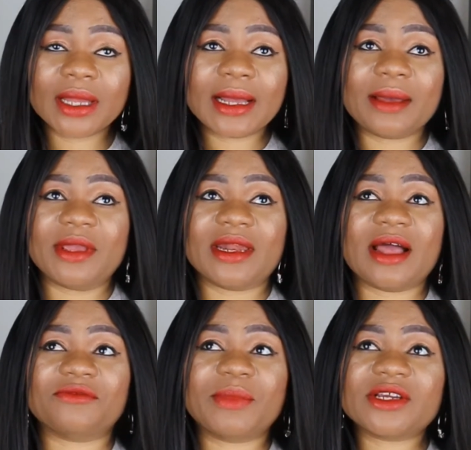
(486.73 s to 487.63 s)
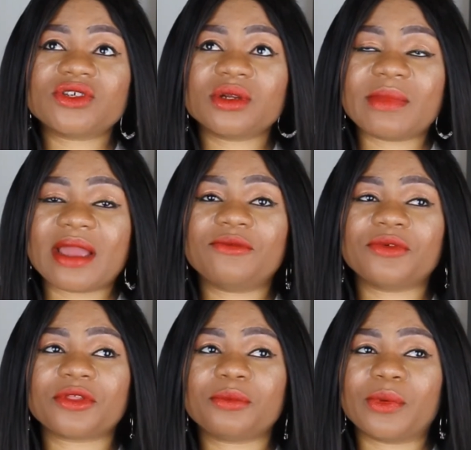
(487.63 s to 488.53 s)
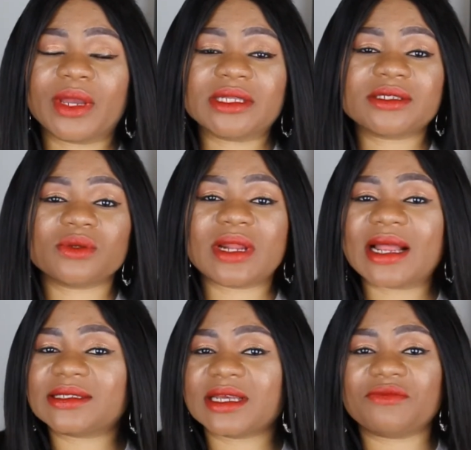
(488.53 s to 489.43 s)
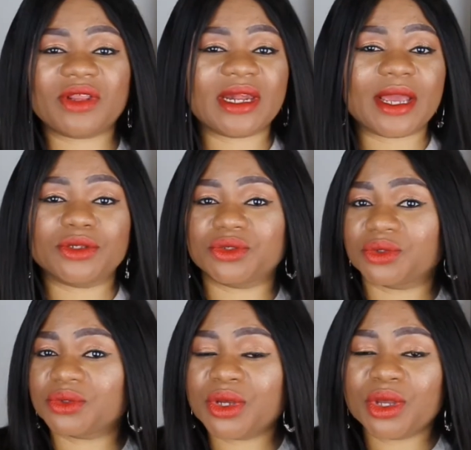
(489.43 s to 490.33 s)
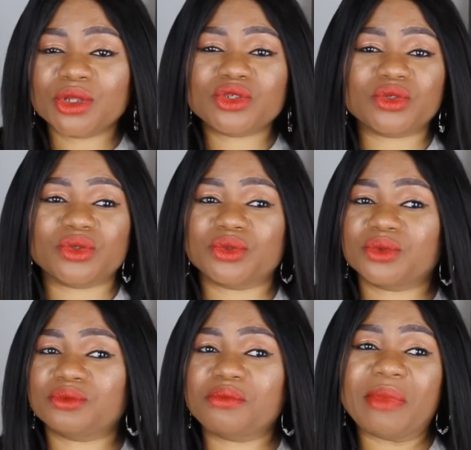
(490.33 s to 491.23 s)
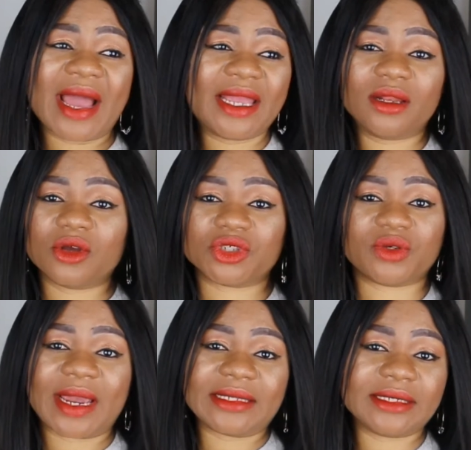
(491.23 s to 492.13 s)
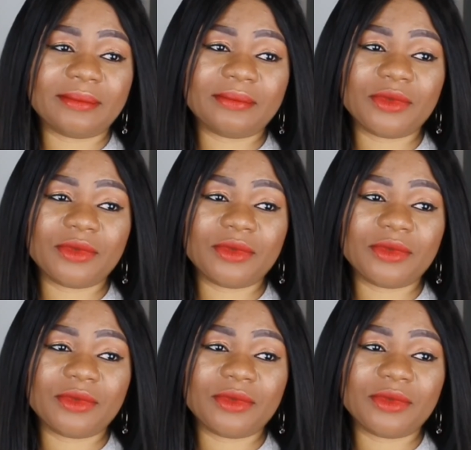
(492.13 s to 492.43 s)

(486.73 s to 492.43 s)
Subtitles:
I mean, I've mentioned my 4th point. So that's everything I do to buy a luxury item.